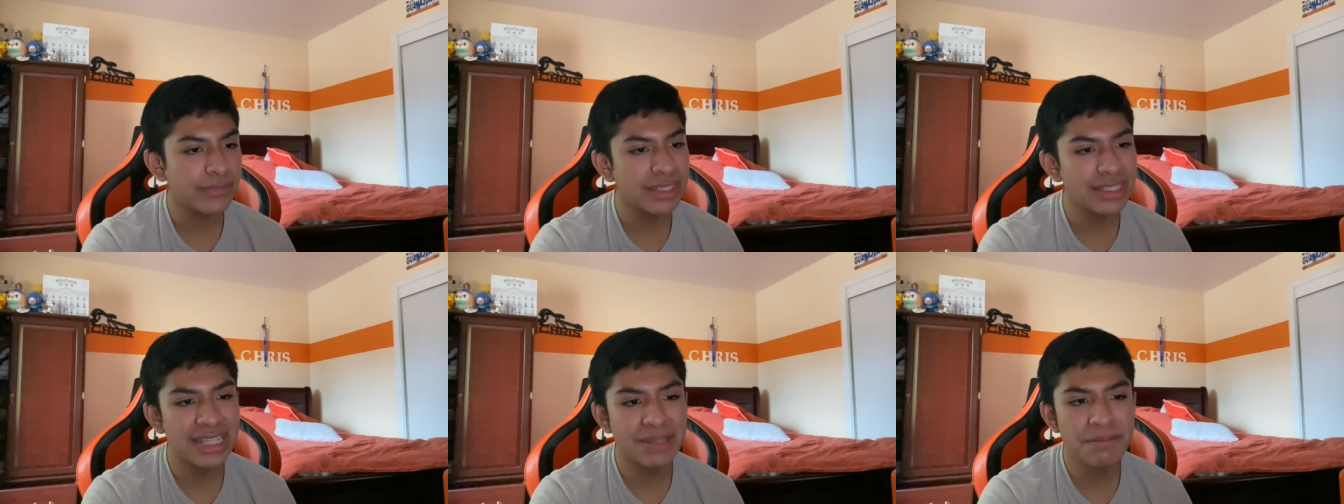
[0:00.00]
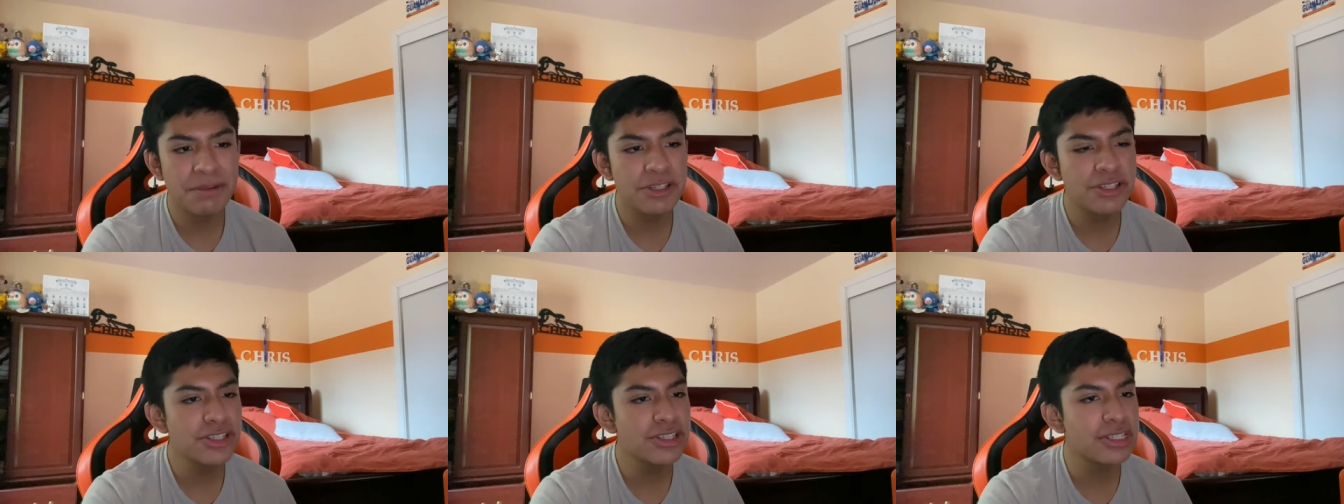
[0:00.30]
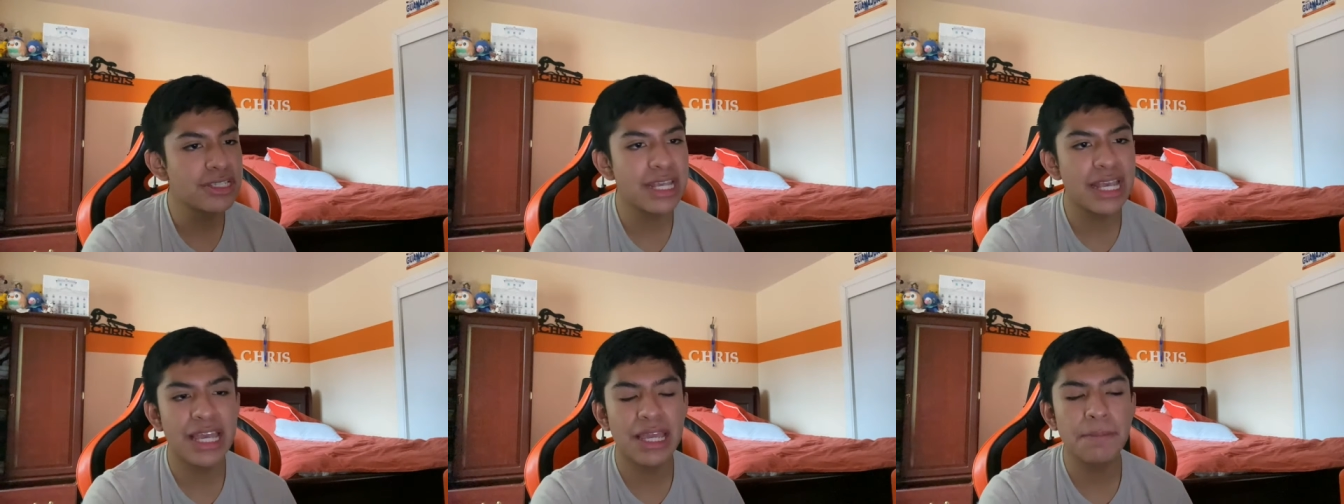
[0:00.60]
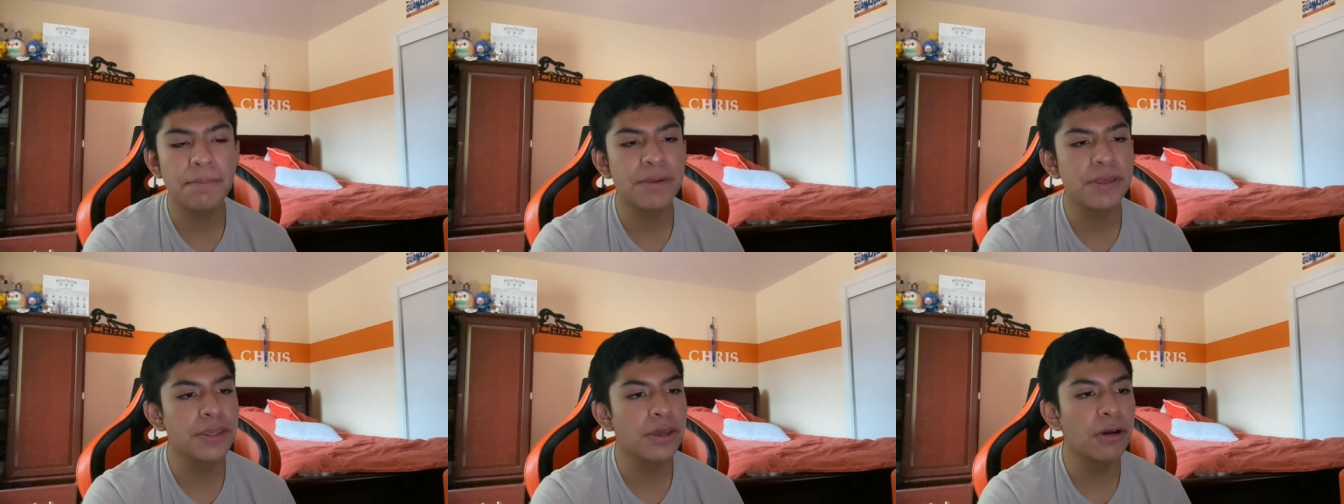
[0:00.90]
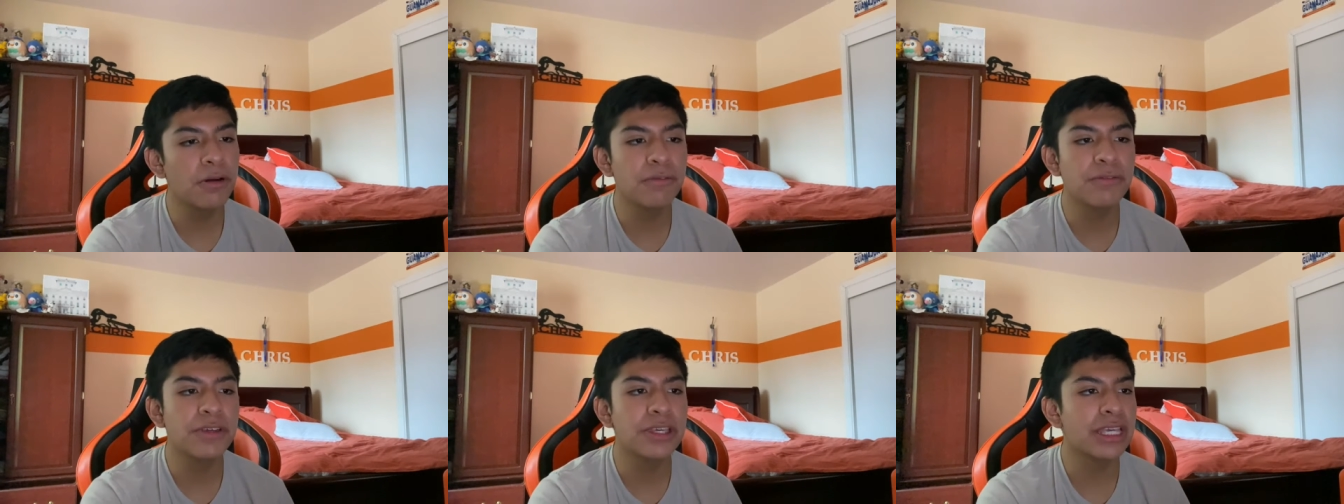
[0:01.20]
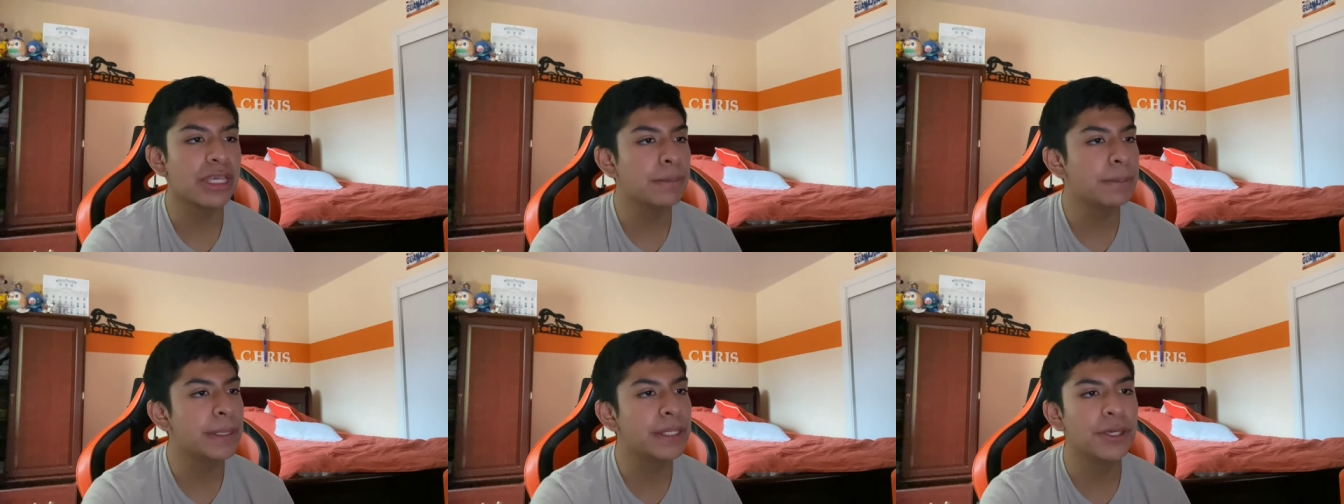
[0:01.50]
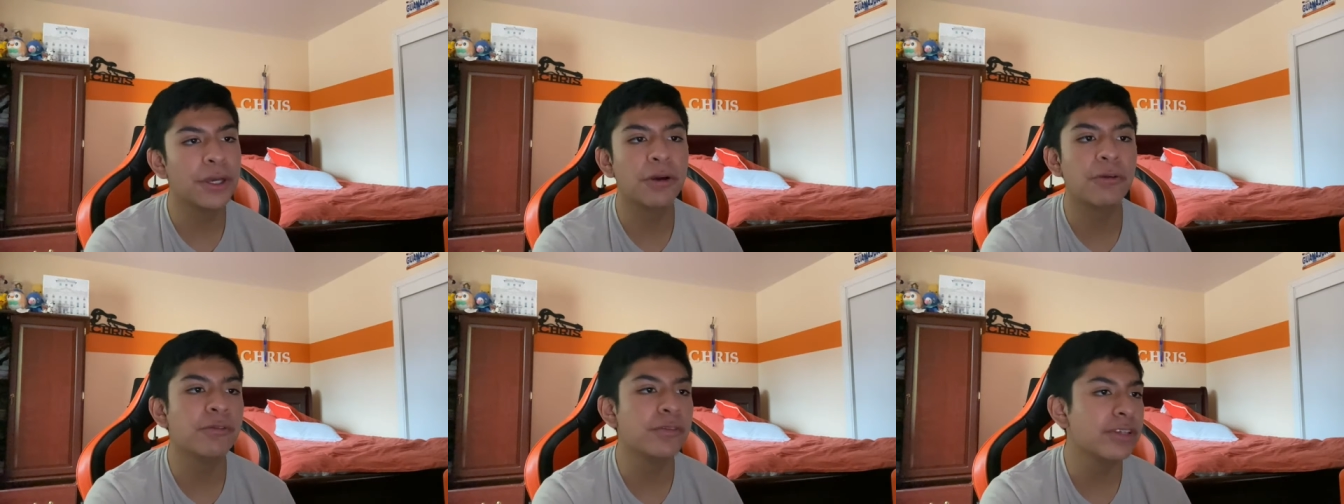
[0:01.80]
Let me just say POV,
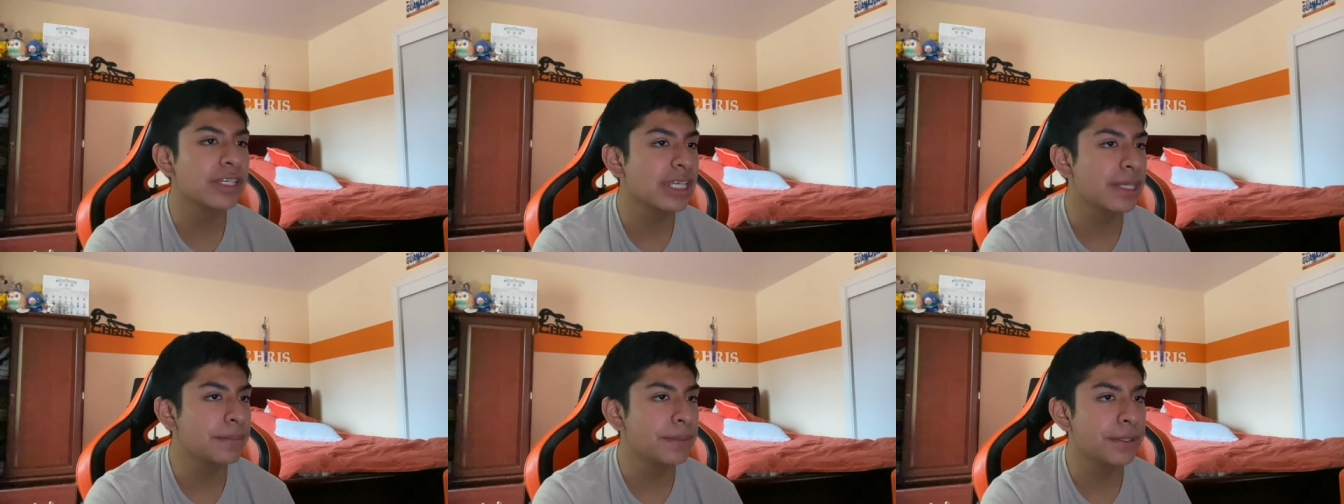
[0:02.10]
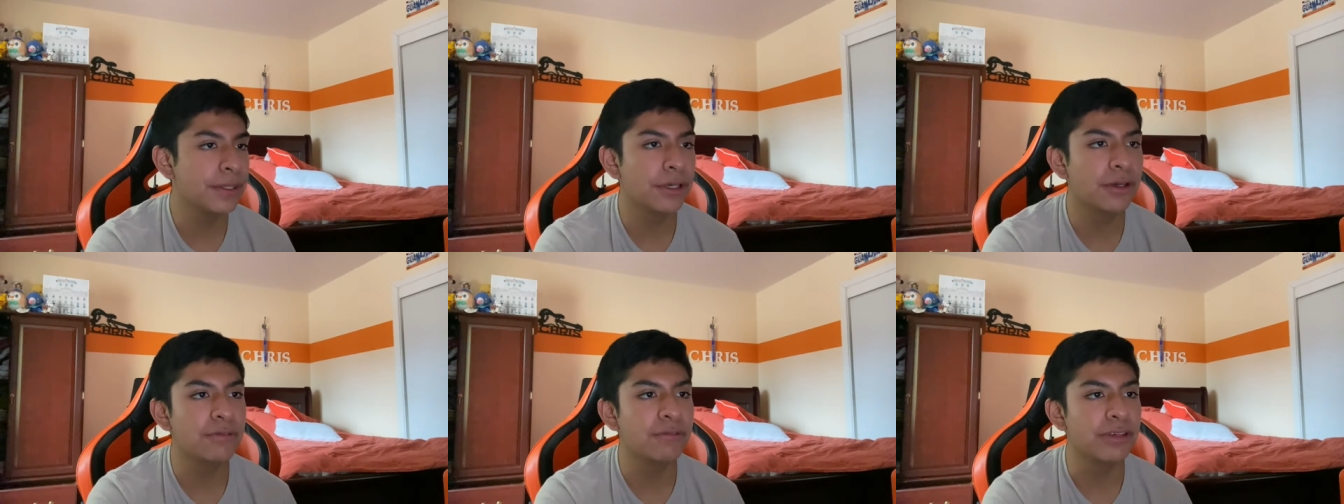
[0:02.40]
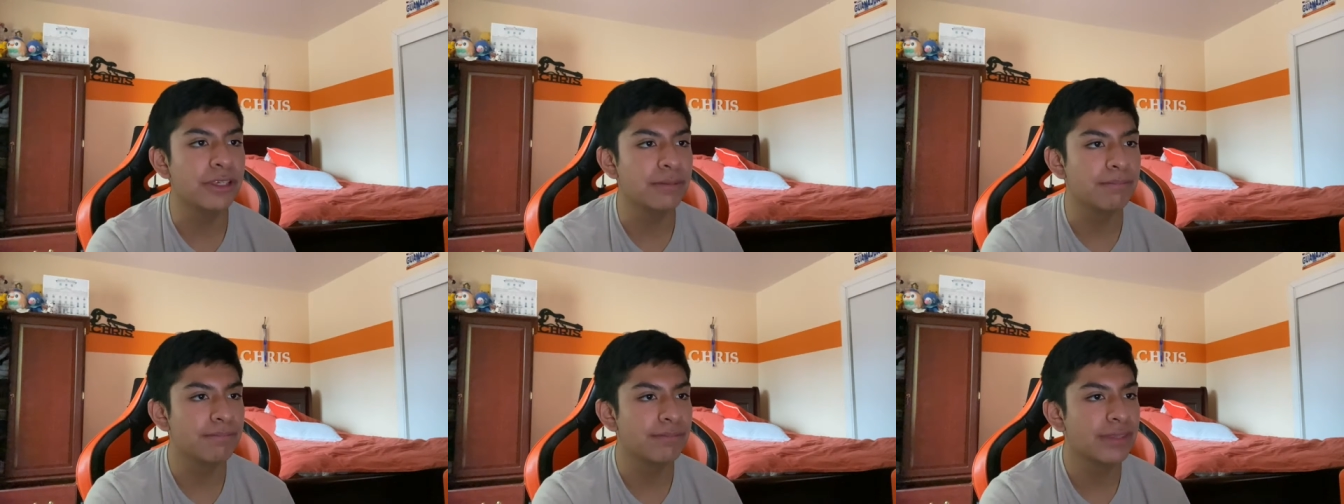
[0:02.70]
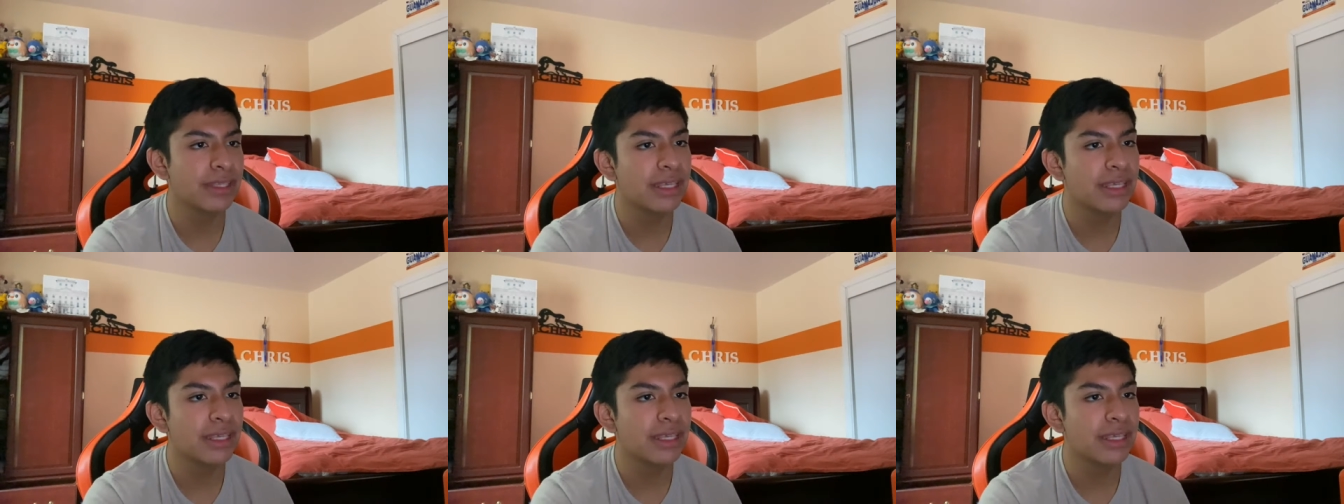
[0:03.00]
POV, POV.